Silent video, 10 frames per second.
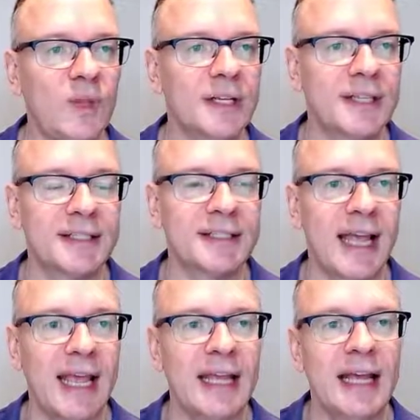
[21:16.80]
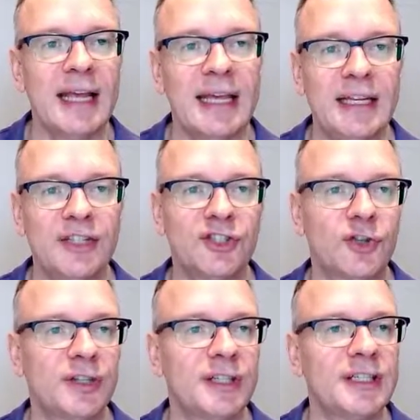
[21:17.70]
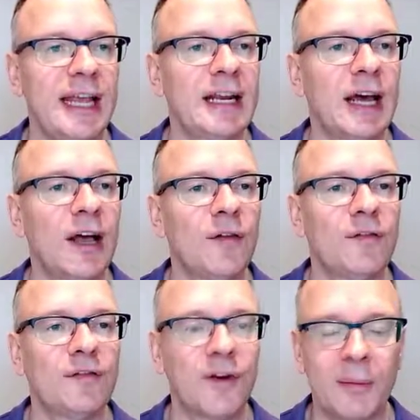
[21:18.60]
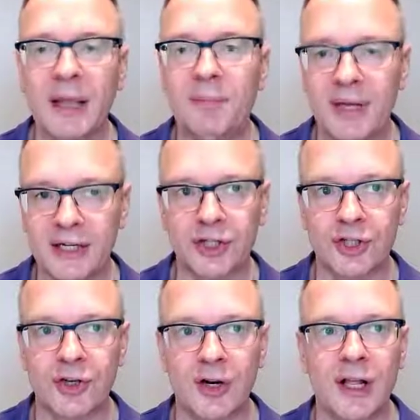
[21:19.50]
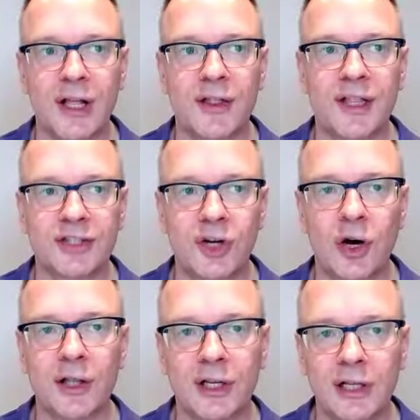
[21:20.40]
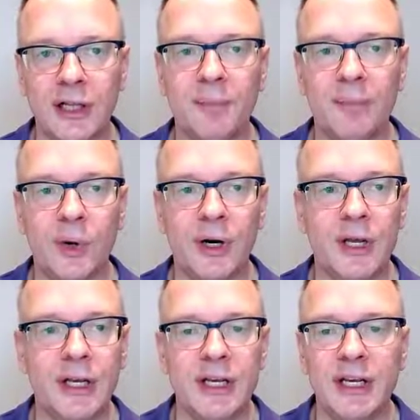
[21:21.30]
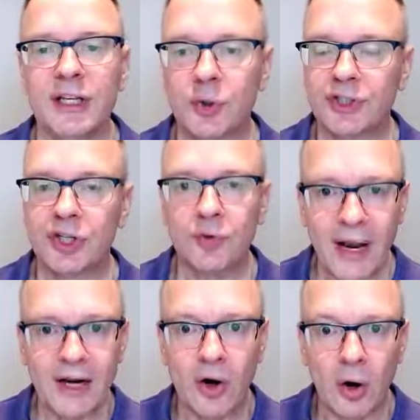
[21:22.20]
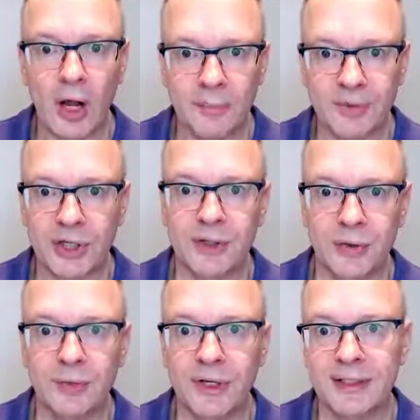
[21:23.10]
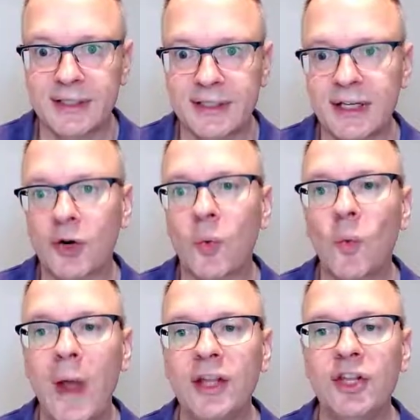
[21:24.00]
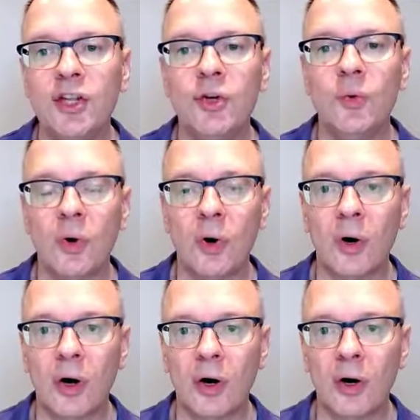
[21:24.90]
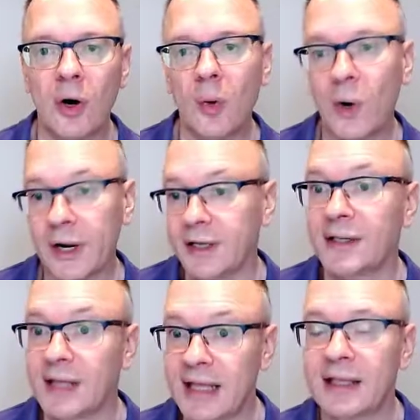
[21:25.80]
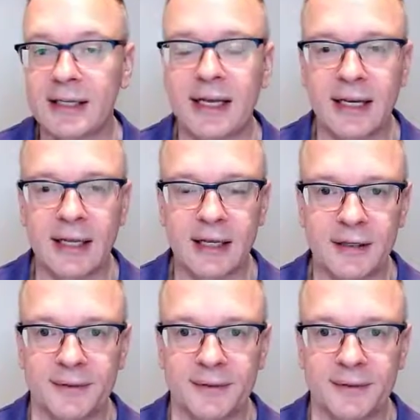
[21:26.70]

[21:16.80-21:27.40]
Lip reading: to say, insert the data from a picture that's on the clipboard. So it's a great option to consider when you are wanting to get the data in.